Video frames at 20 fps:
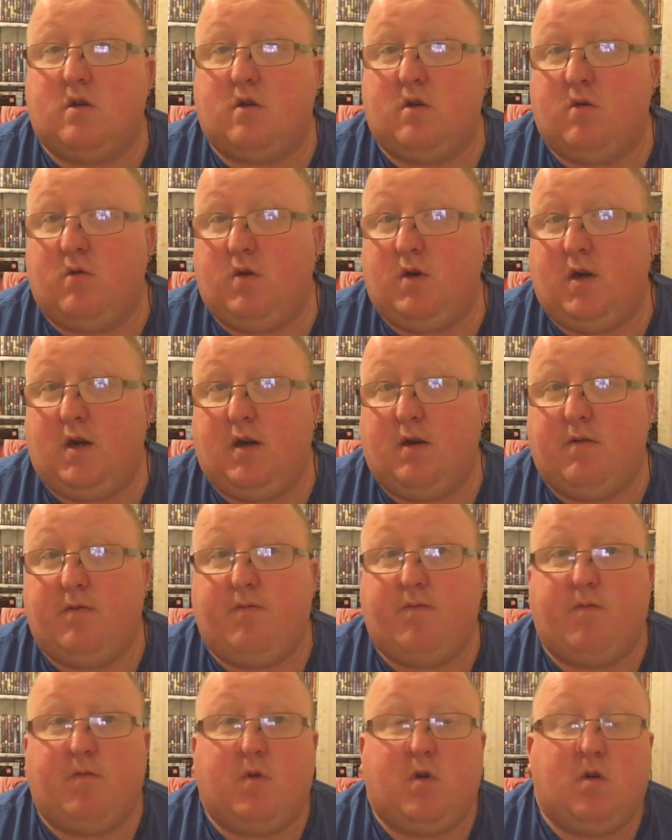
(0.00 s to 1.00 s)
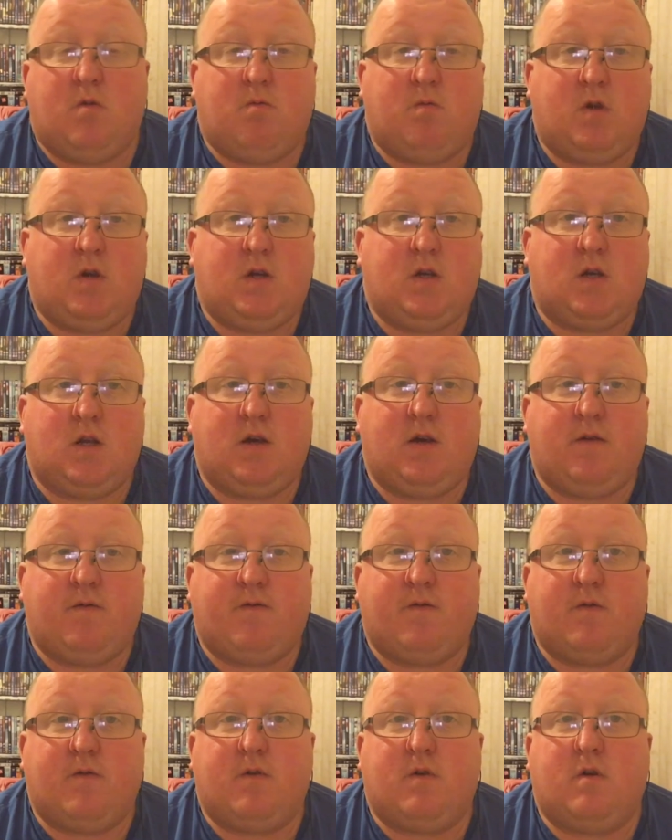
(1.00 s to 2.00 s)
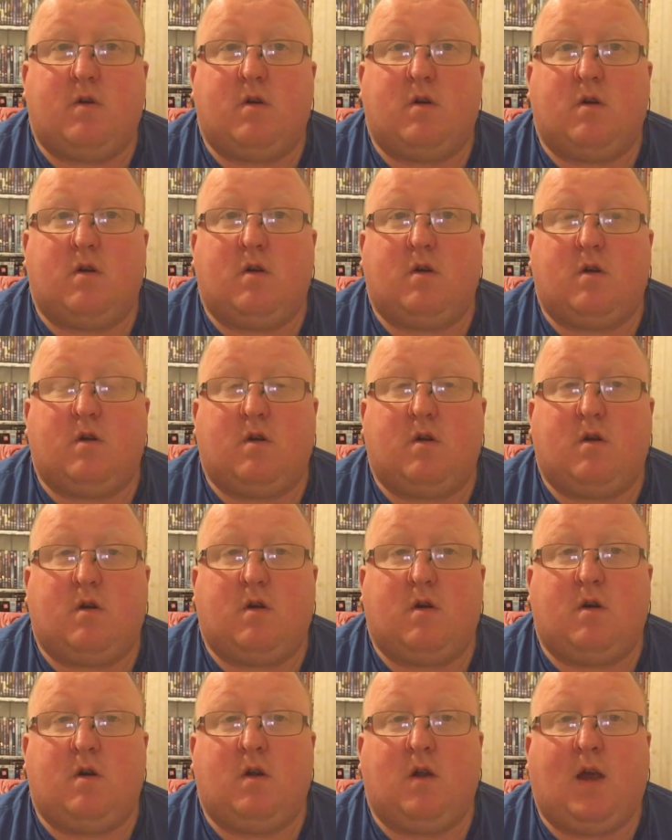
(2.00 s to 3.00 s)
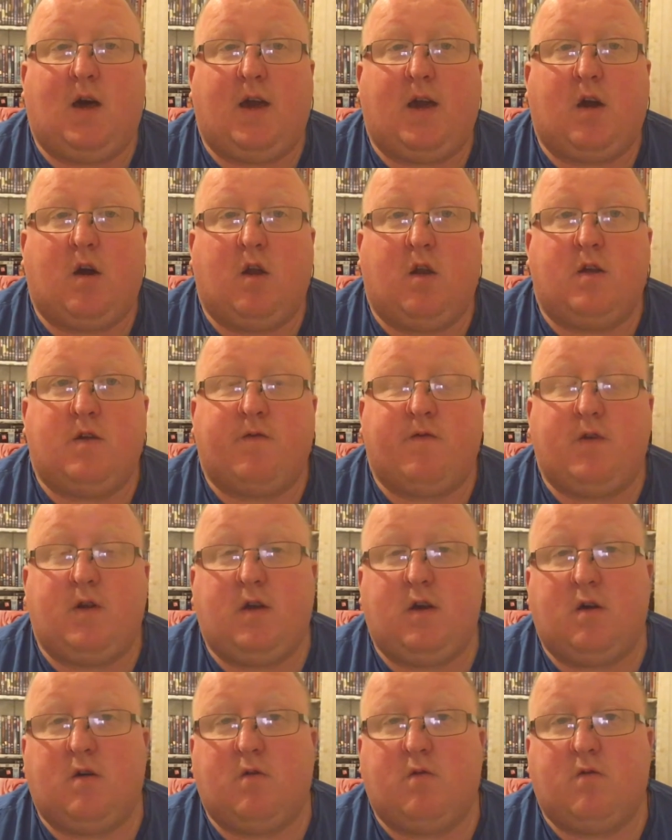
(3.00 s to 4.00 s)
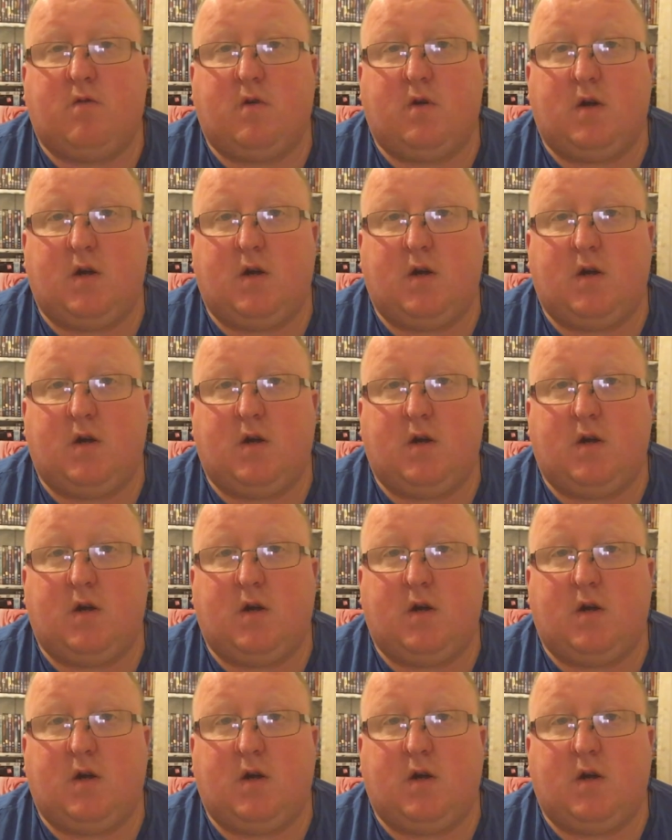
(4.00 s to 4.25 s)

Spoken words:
So yeah, please leave a like on this video,